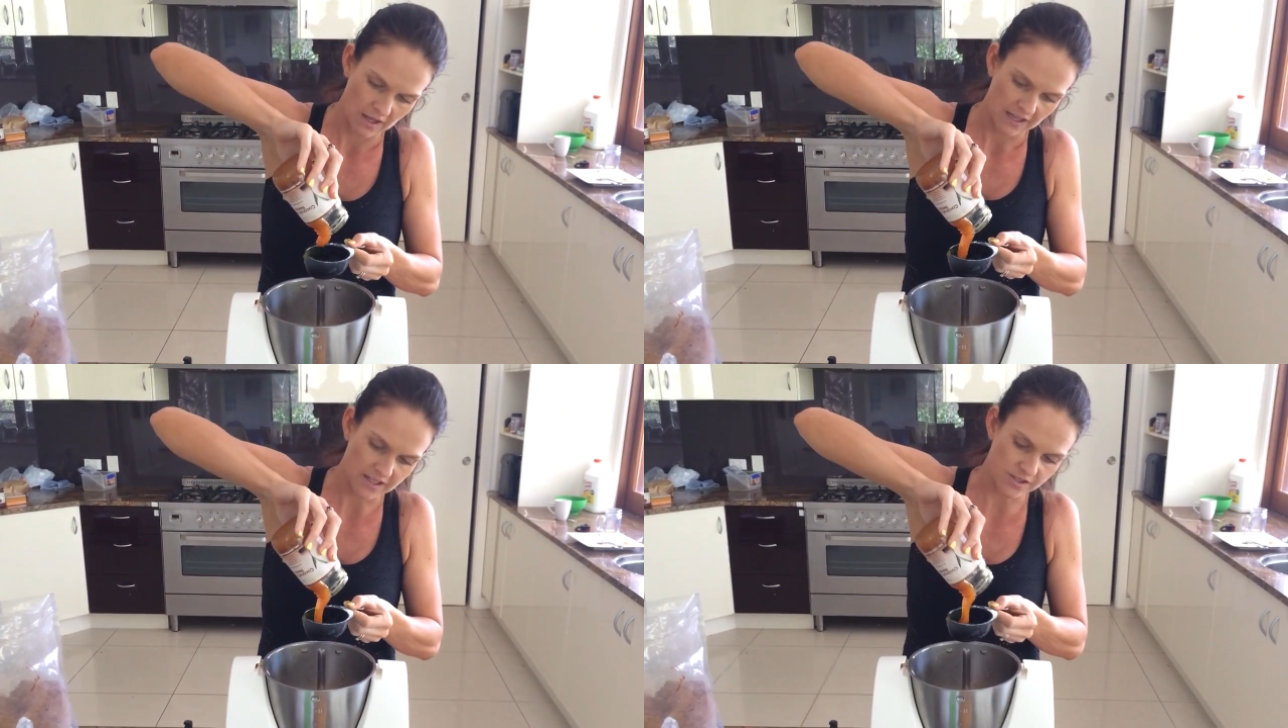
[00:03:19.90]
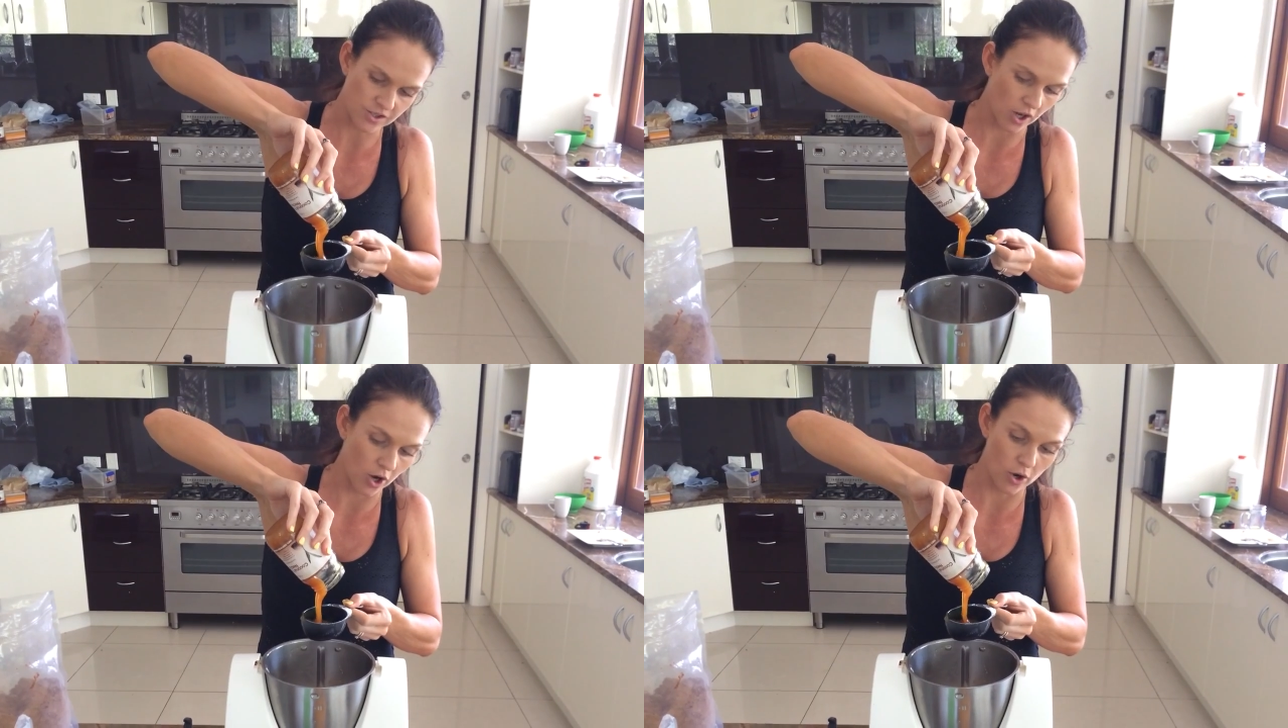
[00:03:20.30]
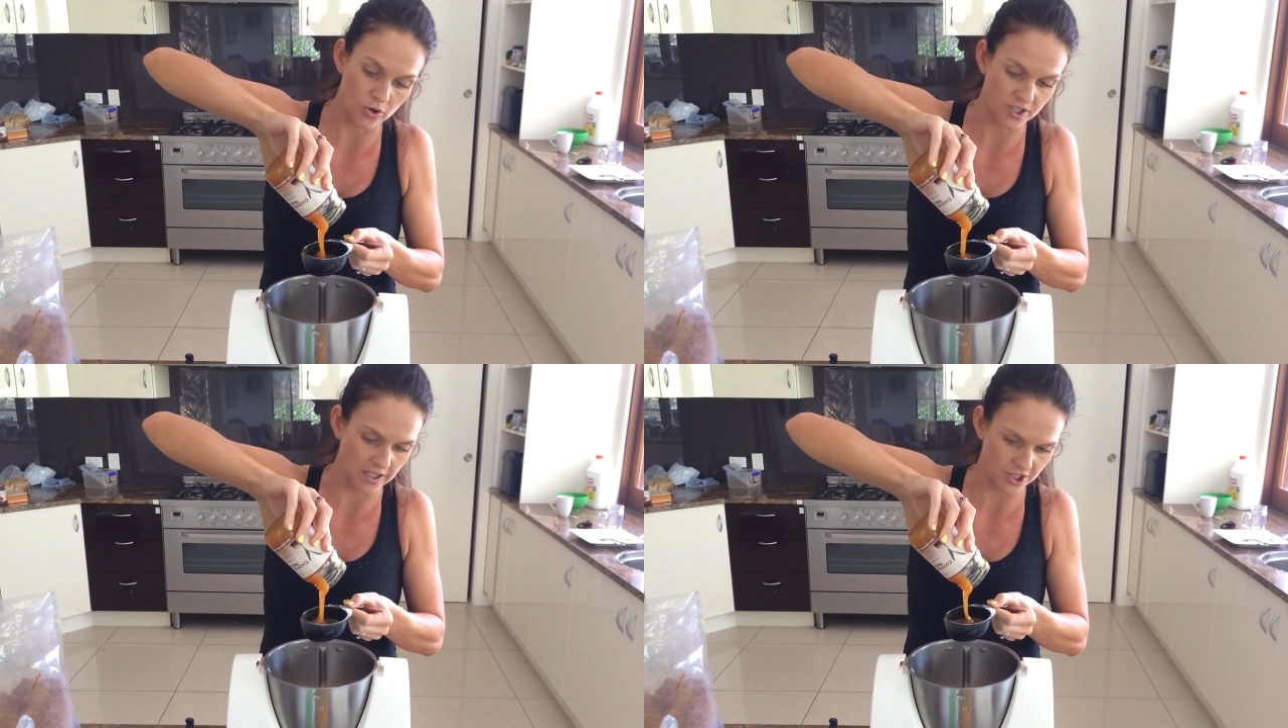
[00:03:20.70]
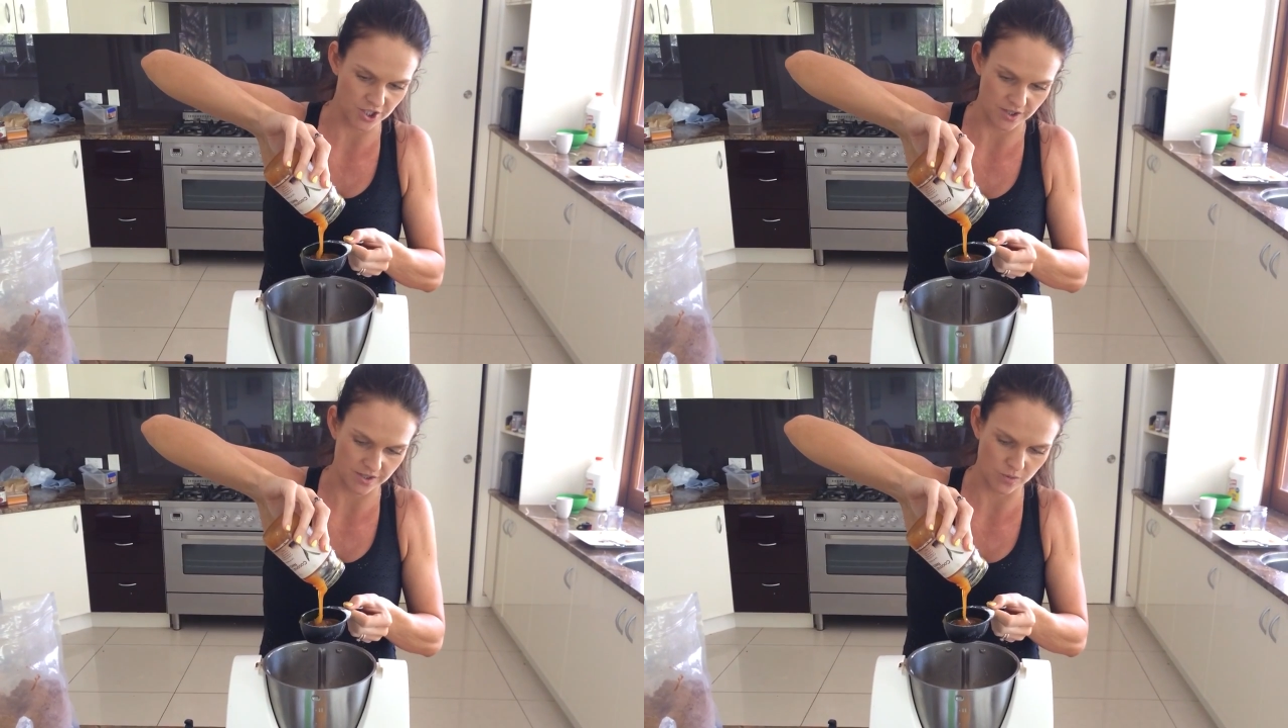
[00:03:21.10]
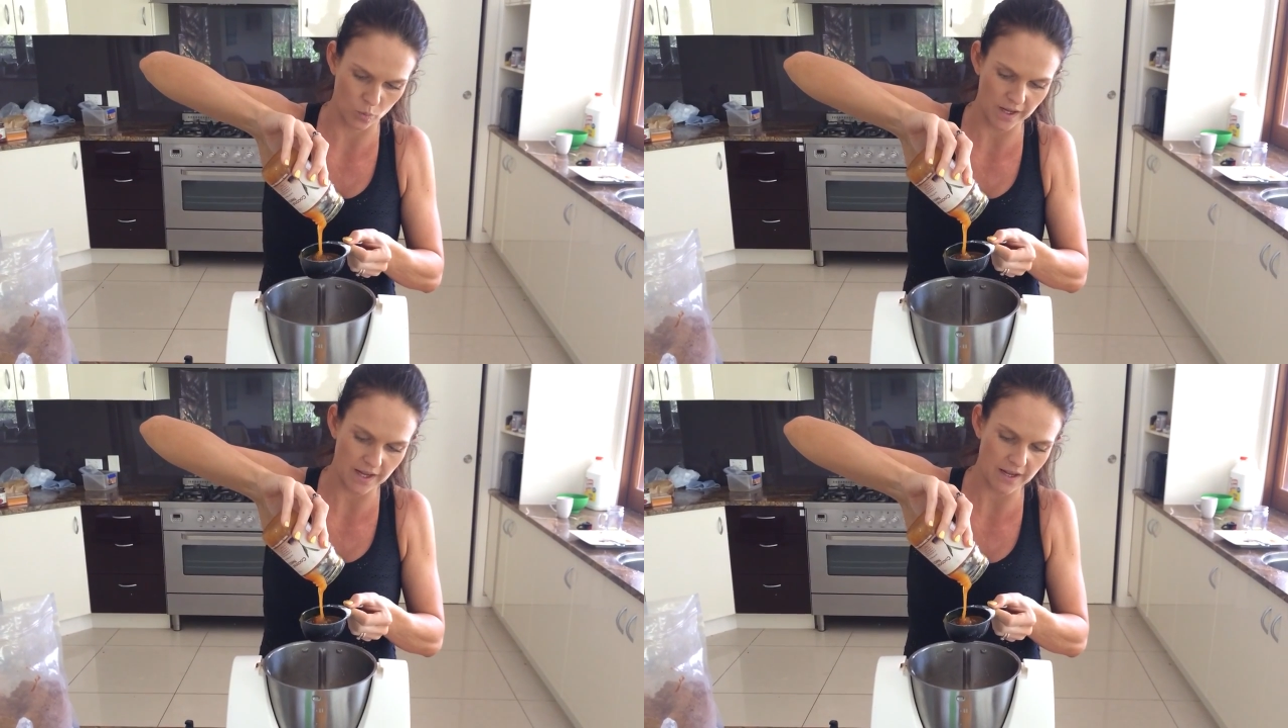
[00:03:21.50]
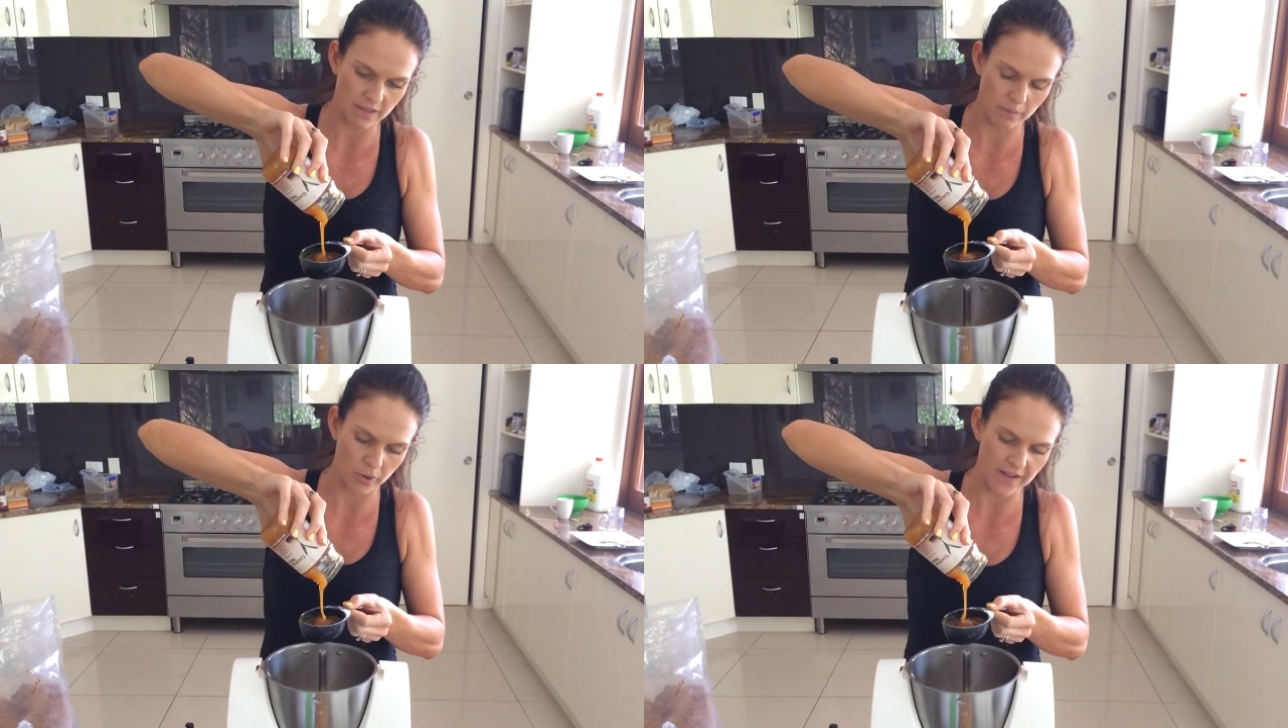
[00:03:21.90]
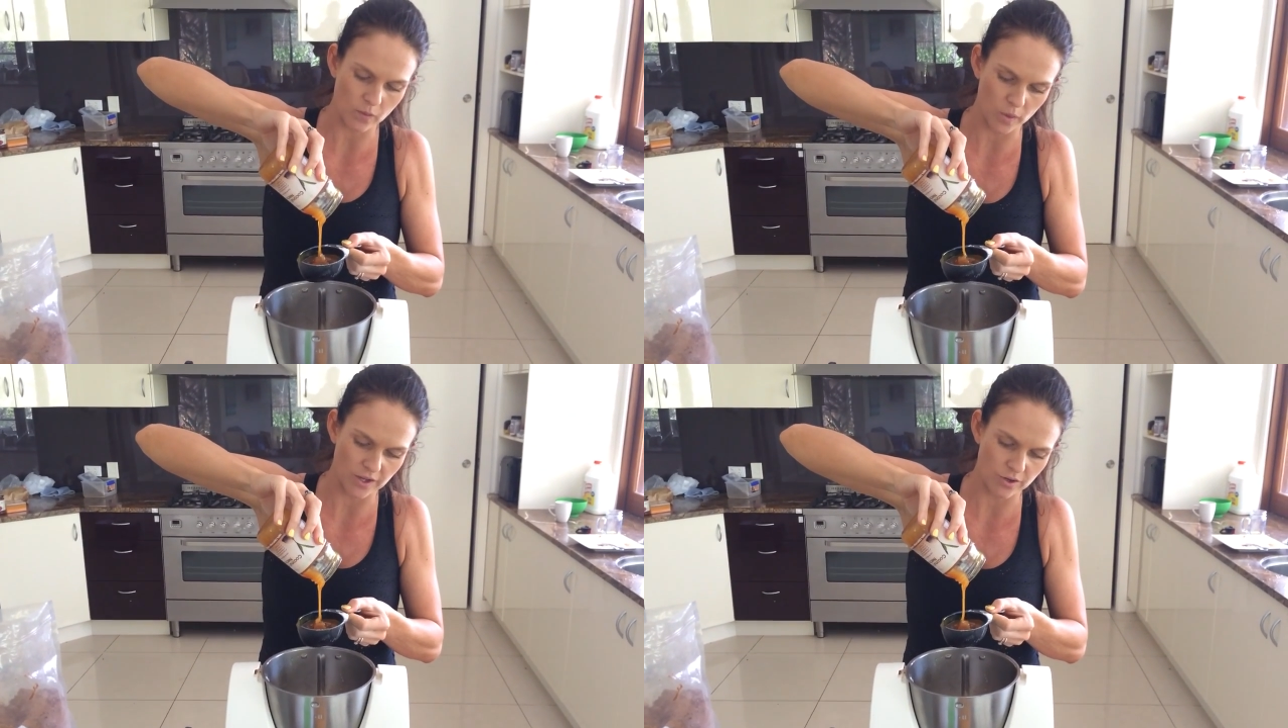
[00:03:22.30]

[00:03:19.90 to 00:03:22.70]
It's so delicious. The brand that we